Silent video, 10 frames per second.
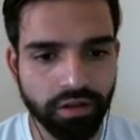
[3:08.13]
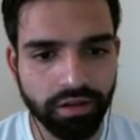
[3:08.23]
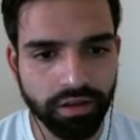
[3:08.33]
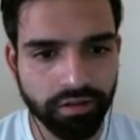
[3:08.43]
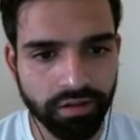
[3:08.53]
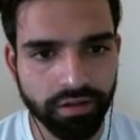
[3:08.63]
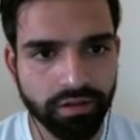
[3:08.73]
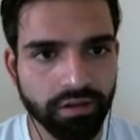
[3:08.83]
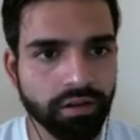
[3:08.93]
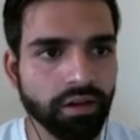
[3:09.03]
and that's
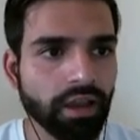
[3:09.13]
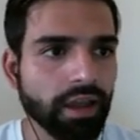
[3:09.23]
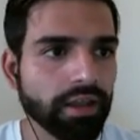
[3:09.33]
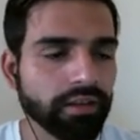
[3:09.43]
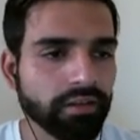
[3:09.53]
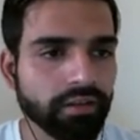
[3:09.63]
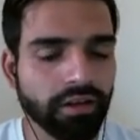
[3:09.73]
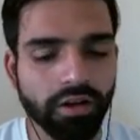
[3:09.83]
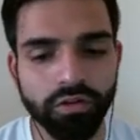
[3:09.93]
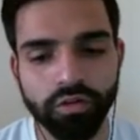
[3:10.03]
it and this is
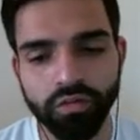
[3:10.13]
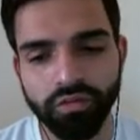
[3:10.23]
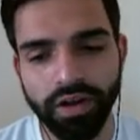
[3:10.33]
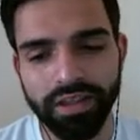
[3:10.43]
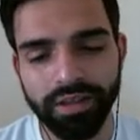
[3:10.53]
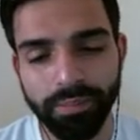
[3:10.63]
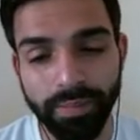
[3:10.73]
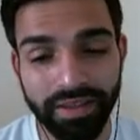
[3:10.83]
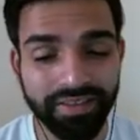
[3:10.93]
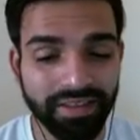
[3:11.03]
how you find the
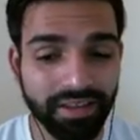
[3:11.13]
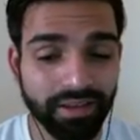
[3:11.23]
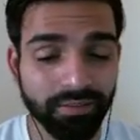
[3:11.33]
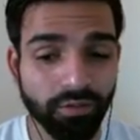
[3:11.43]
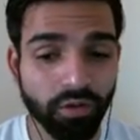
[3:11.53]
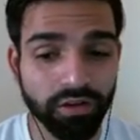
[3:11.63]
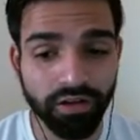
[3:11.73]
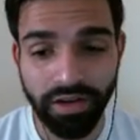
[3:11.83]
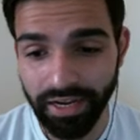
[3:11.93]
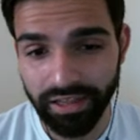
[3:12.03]
best theme or
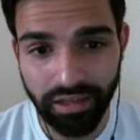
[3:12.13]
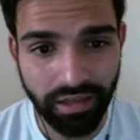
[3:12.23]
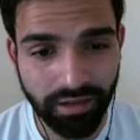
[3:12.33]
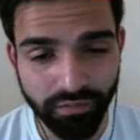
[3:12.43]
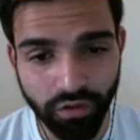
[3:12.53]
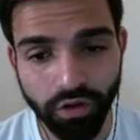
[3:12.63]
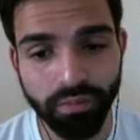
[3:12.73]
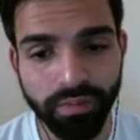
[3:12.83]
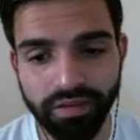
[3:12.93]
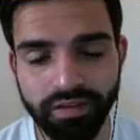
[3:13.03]
the right theme for your
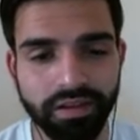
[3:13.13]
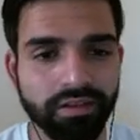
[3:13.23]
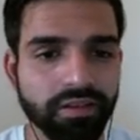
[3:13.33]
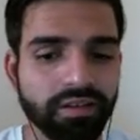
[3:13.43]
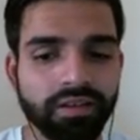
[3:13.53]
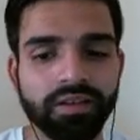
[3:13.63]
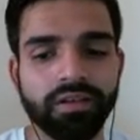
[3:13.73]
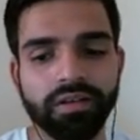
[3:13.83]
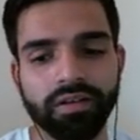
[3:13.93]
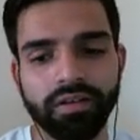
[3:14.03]
business
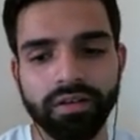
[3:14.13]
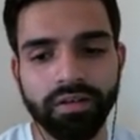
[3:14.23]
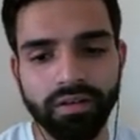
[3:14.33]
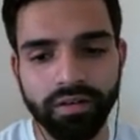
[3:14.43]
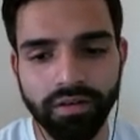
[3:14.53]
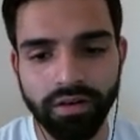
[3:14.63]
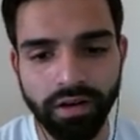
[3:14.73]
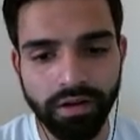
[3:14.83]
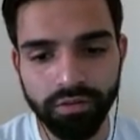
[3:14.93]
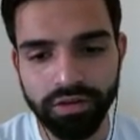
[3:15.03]

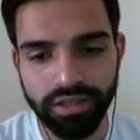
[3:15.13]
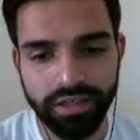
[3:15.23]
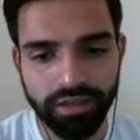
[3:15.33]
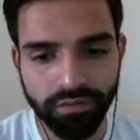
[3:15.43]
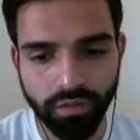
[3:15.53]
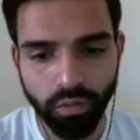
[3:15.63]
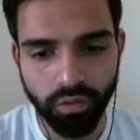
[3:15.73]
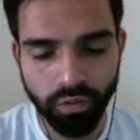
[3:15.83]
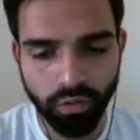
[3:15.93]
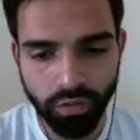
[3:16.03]
I would suggest if you
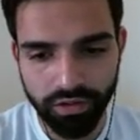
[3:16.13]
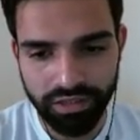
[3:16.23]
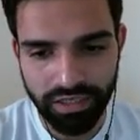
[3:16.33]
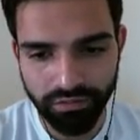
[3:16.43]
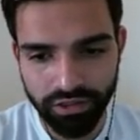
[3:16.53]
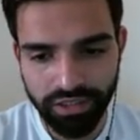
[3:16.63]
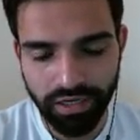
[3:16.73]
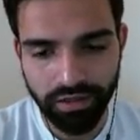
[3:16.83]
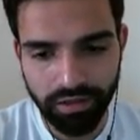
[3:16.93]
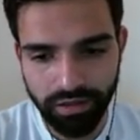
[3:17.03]
want to go on the safer
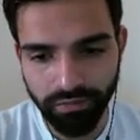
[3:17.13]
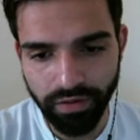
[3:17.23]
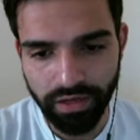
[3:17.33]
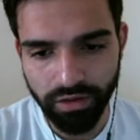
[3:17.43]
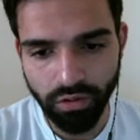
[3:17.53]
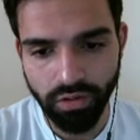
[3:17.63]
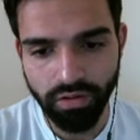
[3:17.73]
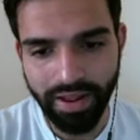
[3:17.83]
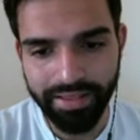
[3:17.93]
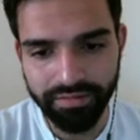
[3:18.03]
side, Divi
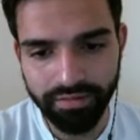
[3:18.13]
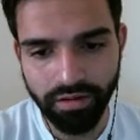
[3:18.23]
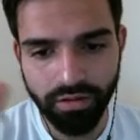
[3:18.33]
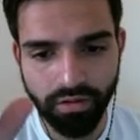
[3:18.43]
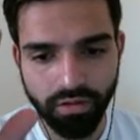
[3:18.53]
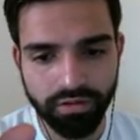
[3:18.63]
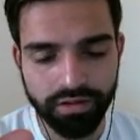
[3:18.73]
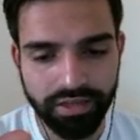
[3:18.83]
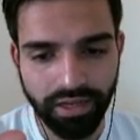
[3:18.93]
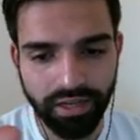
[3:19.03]
or Astra, or the
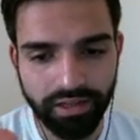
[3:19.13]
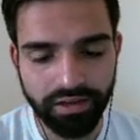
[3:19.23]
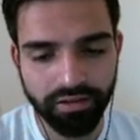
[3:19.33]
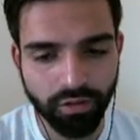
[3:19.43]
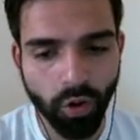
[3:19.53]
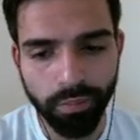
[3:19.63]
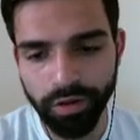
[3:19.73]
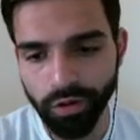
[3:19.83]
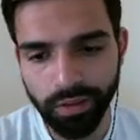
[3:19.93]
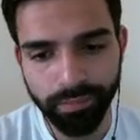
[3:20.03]
second is copy
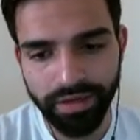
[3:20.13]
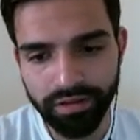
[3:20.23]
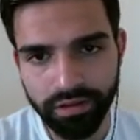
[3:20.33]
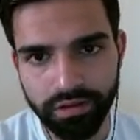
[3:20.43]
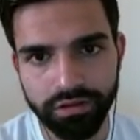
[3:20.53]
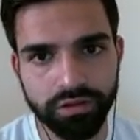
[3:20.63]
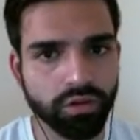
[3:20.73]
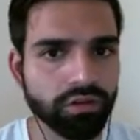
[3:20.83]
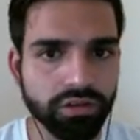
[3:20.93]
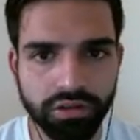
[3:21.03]
your competitors,
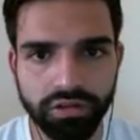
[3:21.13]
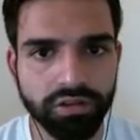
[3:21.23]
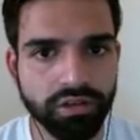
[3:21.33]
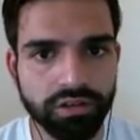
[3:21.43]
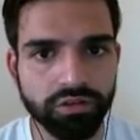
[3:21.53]
or the third is